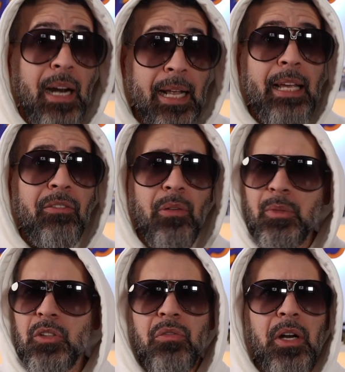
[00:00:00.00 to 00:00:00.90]
that I get from
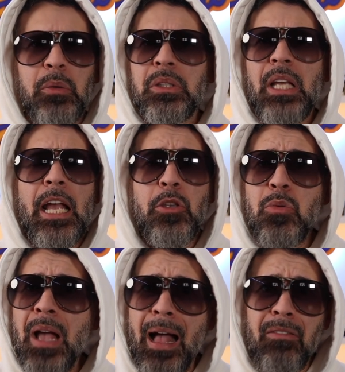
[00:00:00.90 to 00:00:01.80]
this fragrance, and
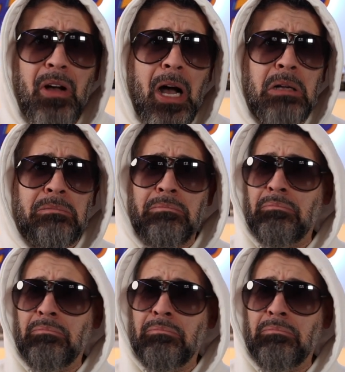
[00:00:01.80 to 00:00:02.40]
you have a